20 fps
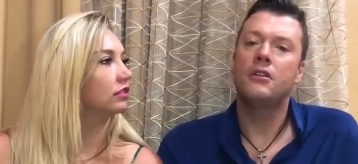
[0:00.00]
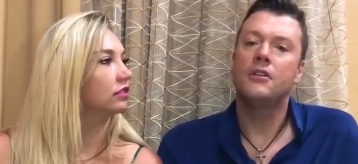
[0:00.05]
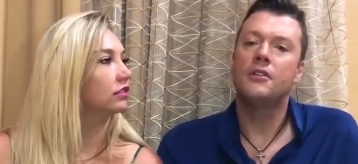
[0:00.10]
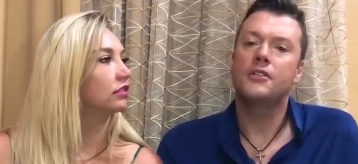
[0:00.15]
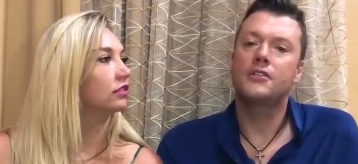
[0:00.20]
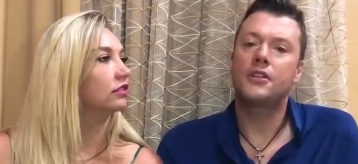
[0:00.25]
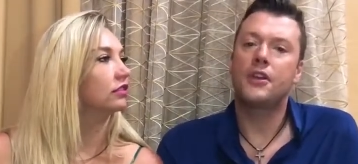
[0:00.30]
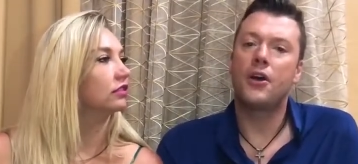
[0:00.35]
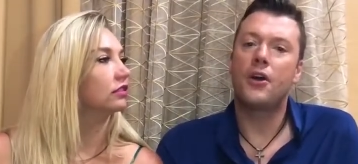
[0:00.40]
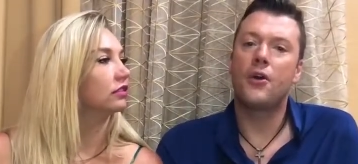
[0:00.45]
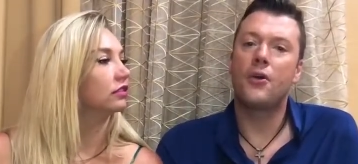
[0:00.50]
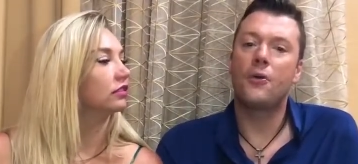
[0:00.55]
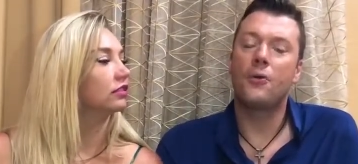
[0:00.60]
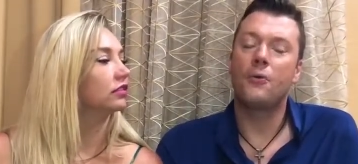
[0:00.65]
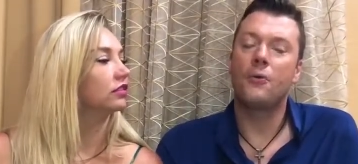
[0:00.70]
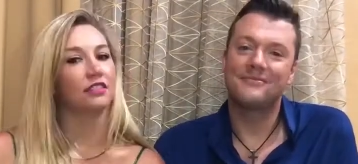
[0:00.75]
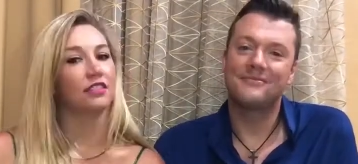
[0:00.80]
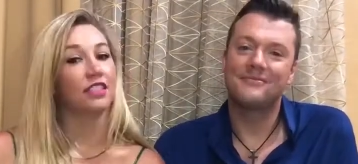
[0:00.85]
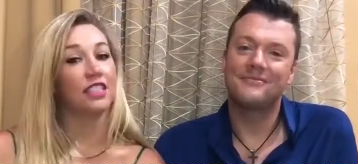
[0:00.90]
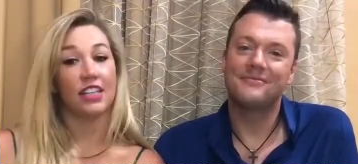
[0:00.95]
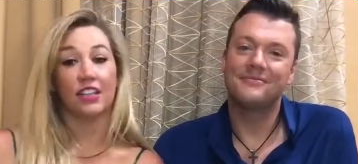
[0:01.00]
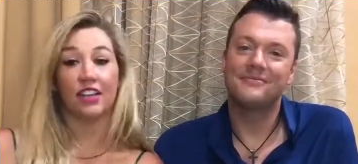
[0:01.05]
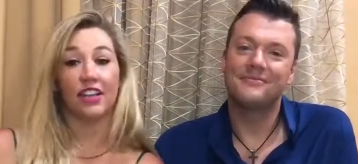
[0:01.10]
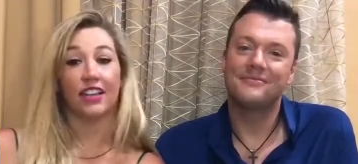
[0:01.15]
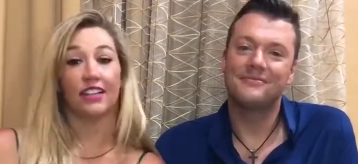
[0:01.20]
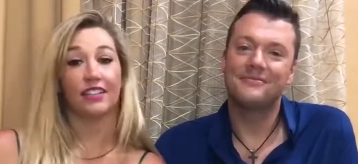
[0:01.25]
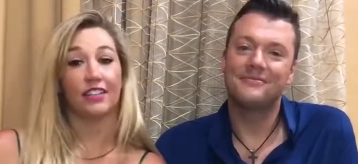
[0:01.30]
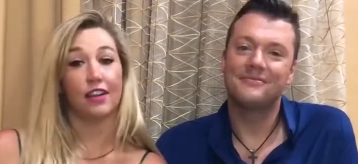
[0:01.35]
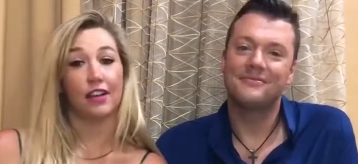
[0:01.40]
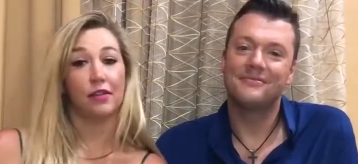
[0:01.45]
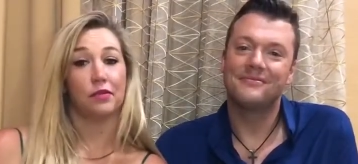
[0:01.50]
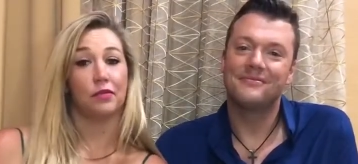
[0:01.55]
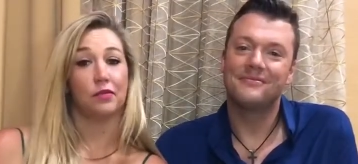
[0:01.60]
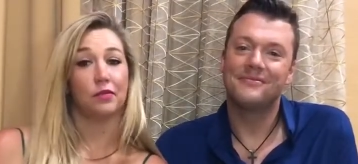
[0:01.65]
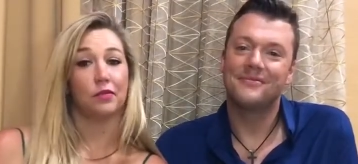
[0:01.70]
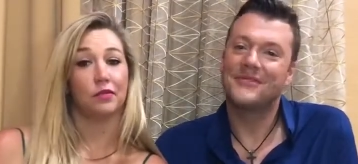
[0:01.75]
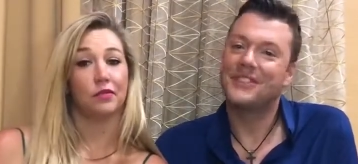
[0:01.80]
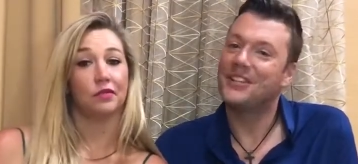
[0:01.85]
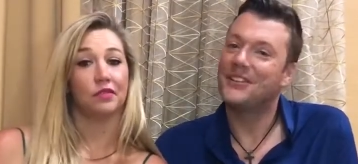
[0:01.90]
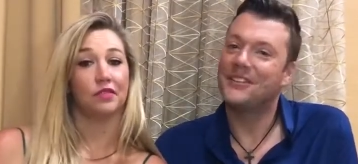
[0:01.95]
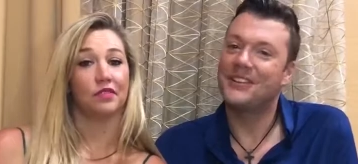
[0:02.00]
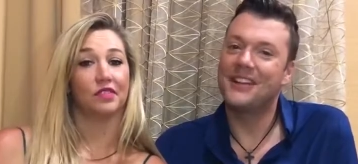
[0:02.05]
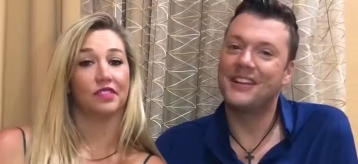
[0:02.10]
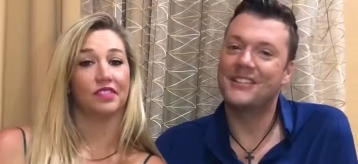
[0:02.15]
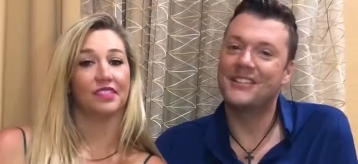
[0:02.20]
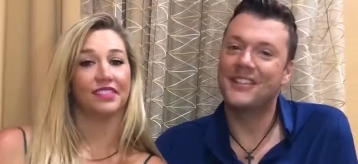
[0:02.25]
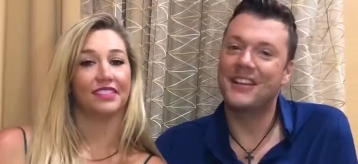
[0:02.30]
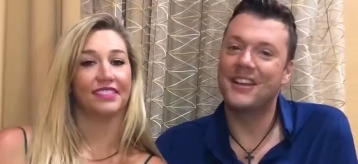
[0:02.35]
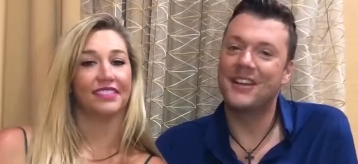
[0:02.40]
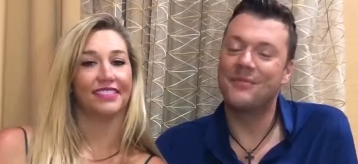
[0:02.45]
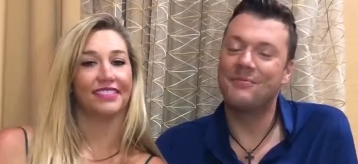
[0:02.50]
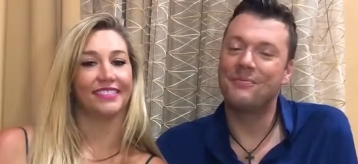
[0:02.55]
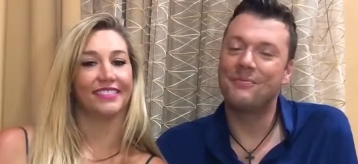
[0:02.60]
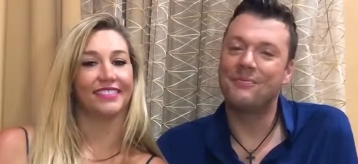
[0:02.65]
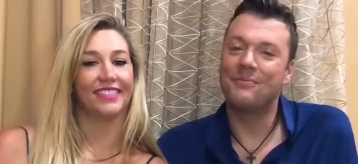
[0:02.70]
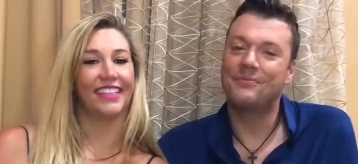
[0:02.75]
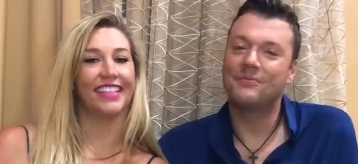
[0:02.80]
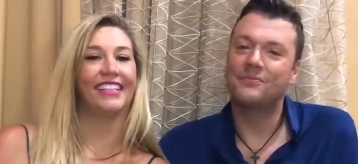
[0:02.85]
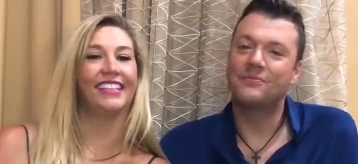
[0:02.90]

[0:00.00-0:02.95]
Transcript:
Speaker 1: So
Speaker 2: till next time.
Speaker 1: Till next time.